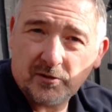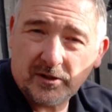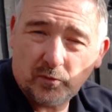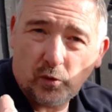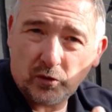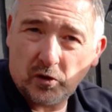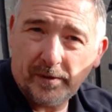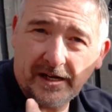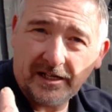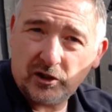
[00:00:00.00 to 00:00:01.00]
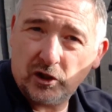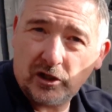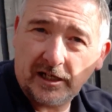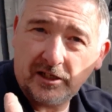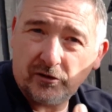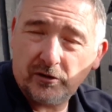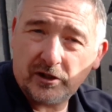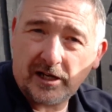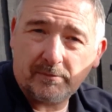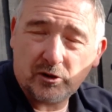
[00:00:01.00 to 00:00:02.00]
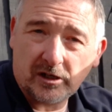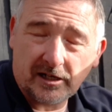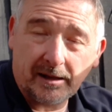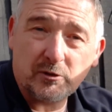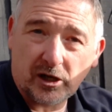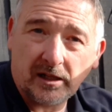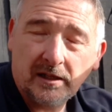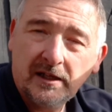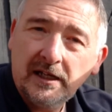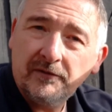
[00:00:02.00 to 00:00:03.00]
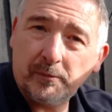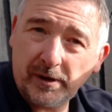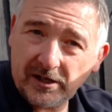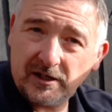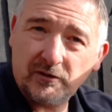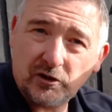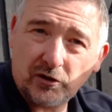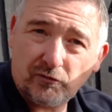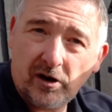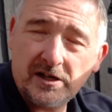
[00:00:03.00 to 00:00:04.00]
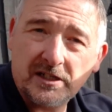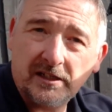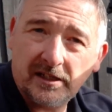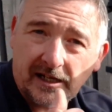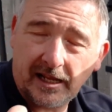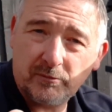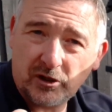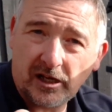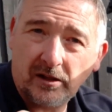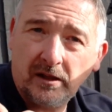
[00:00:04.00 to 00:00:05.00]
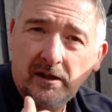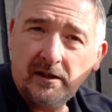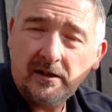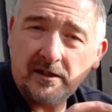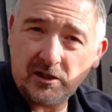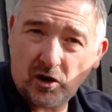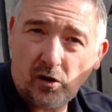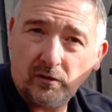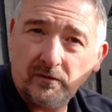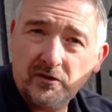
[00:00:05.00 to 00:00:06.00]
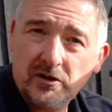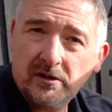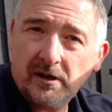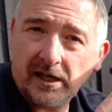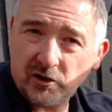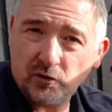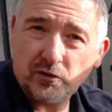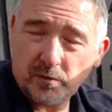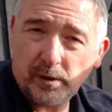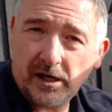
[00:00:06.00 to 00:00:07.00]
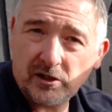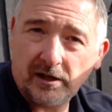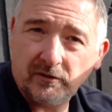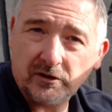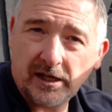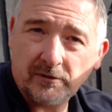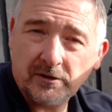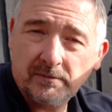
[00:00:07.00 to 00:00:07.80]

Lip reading: So as the water's coming in, it's circulating through this clamshell. The pH level starts rising, the clamshell dissolves and sorts the pH levels out.